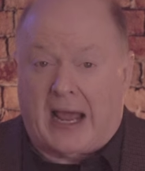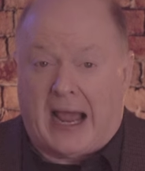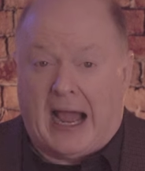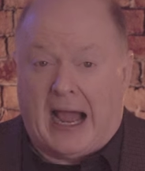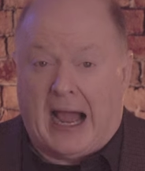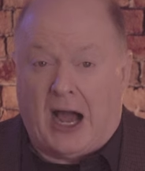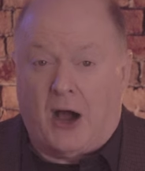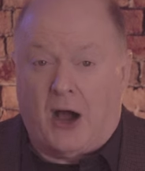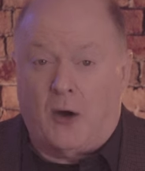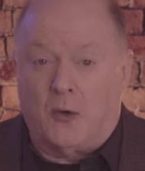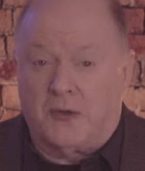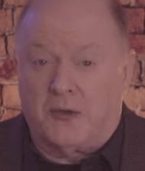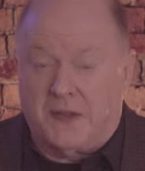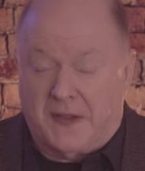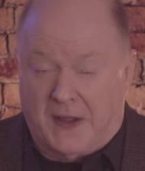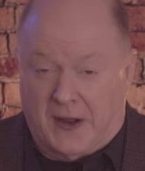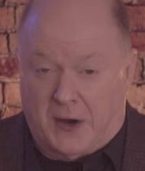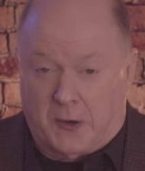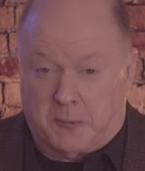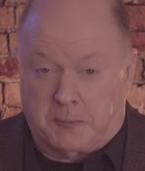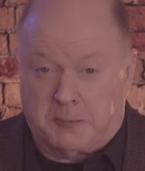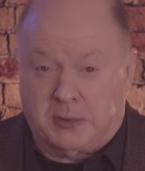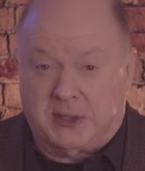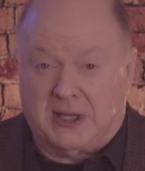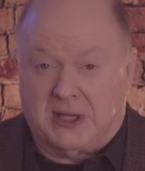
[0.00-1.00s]
how
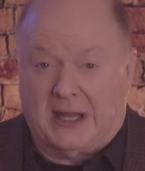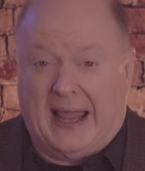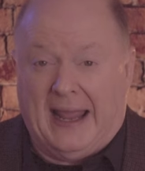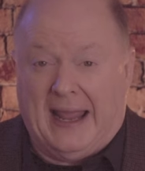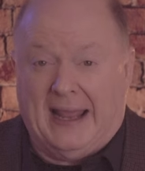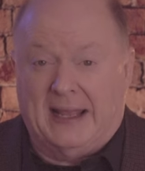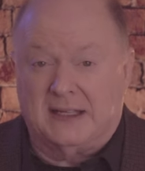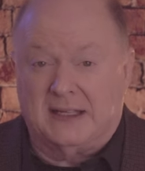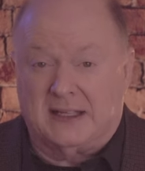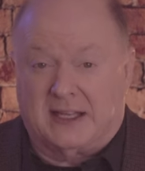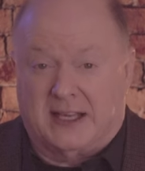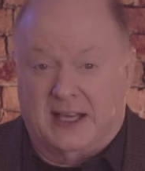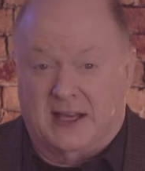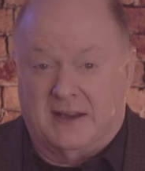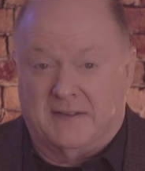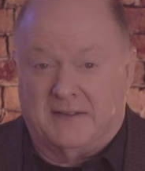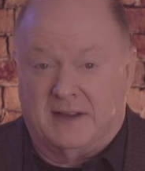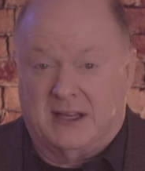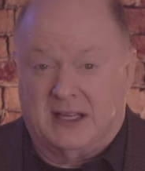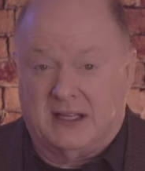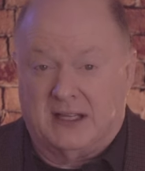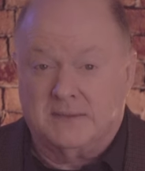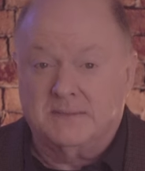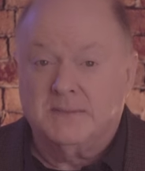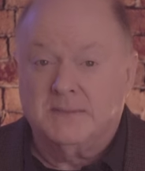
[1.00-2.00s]
their planned
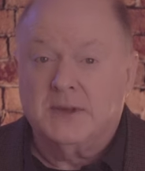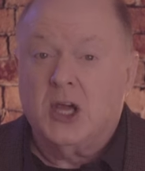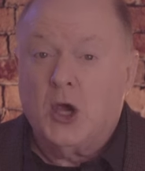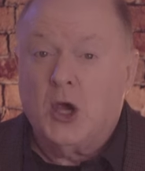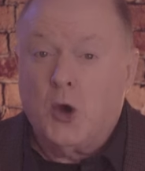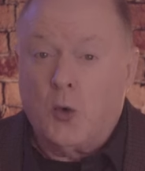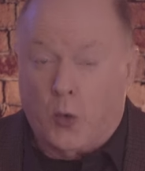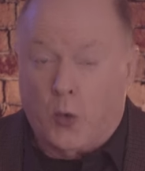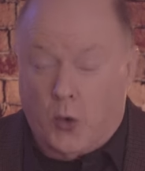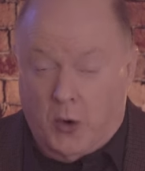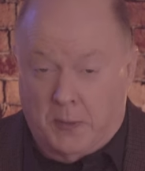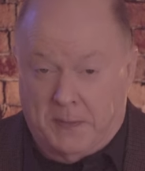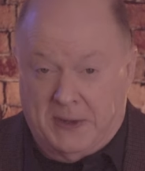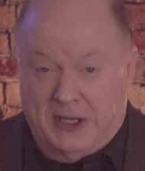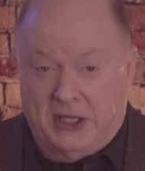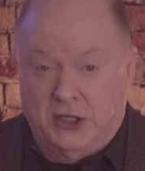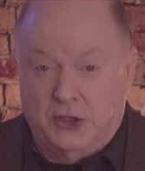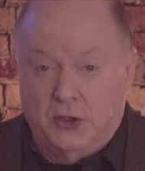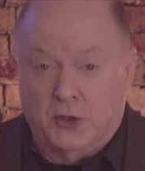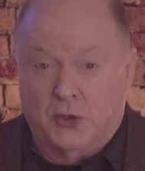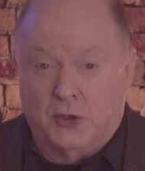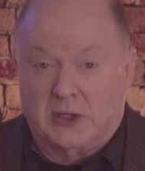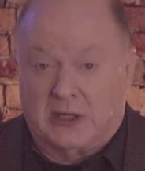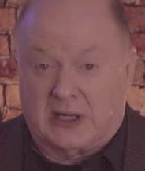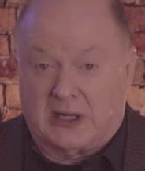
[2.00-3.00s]
giving will be
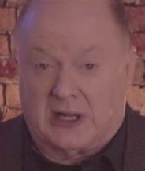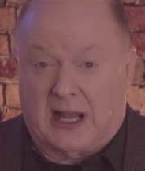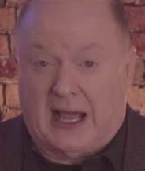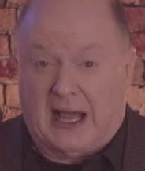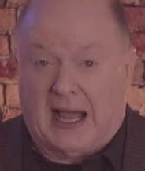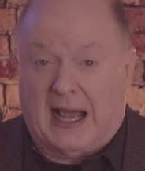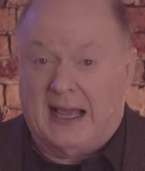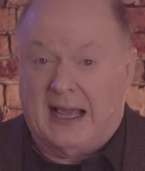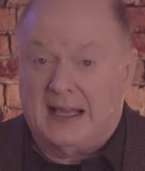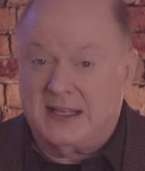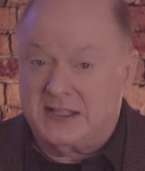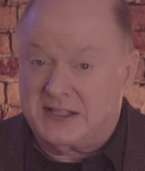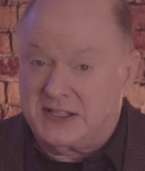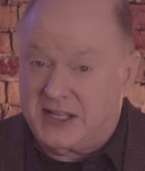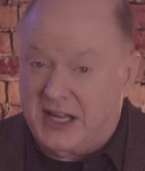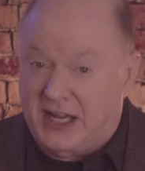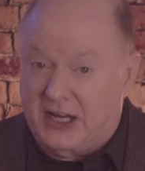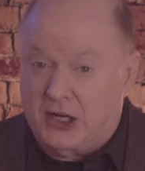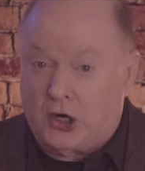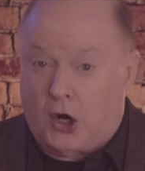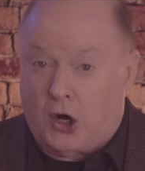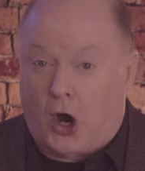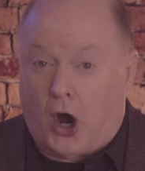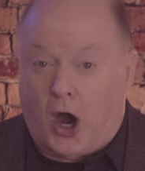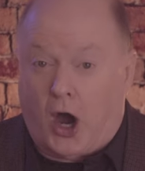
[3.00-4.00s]
utilized
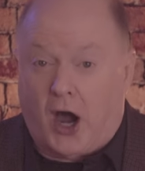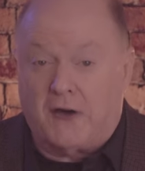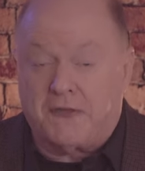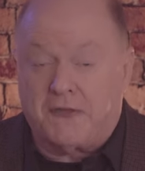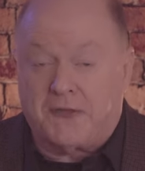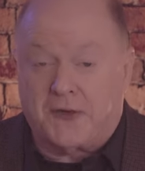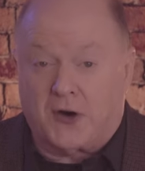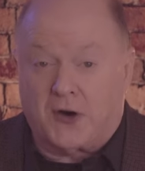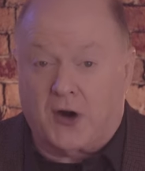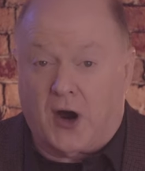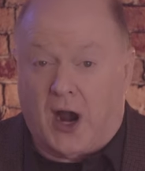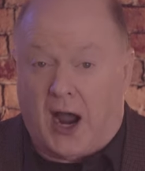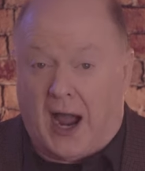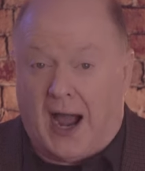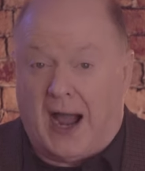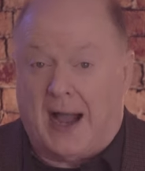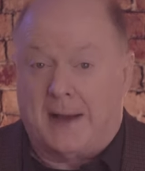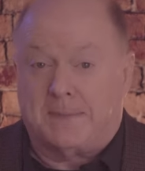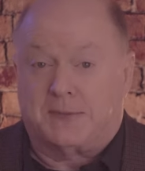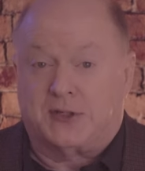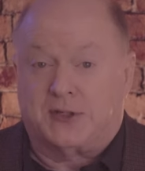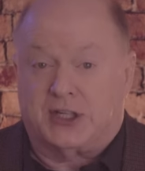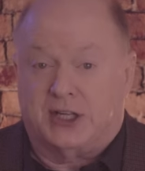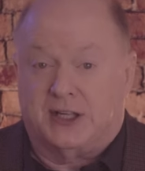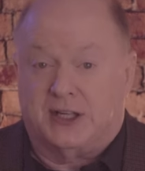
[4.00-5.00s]
and offer
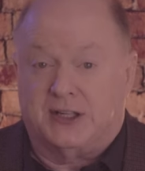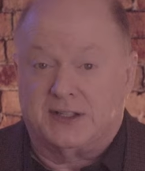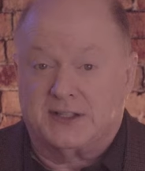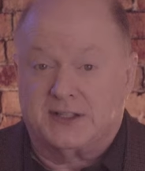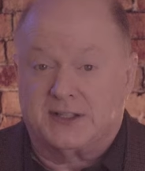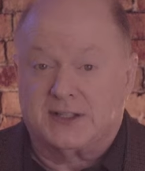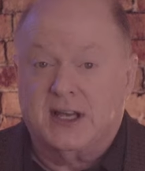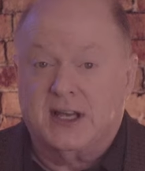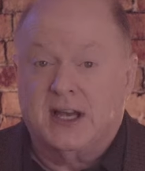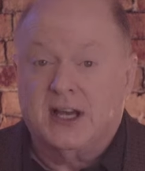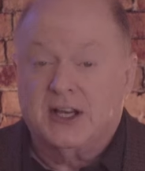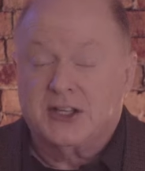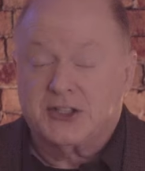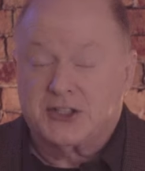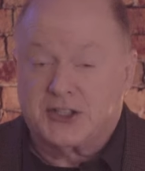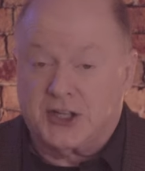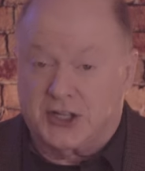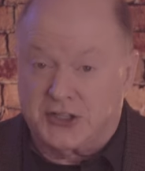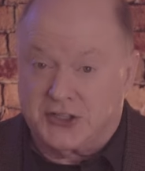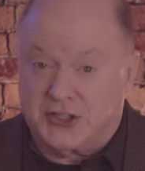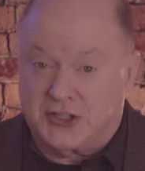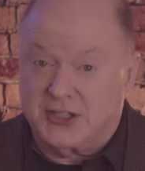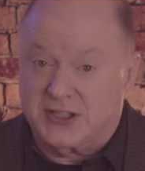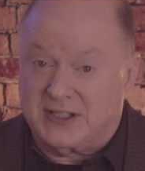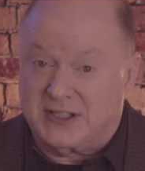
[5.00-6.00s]
options
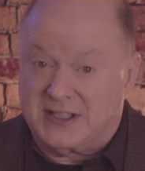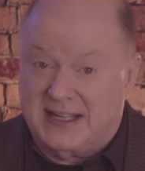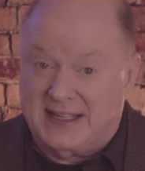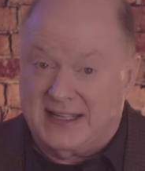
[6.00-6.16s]
such as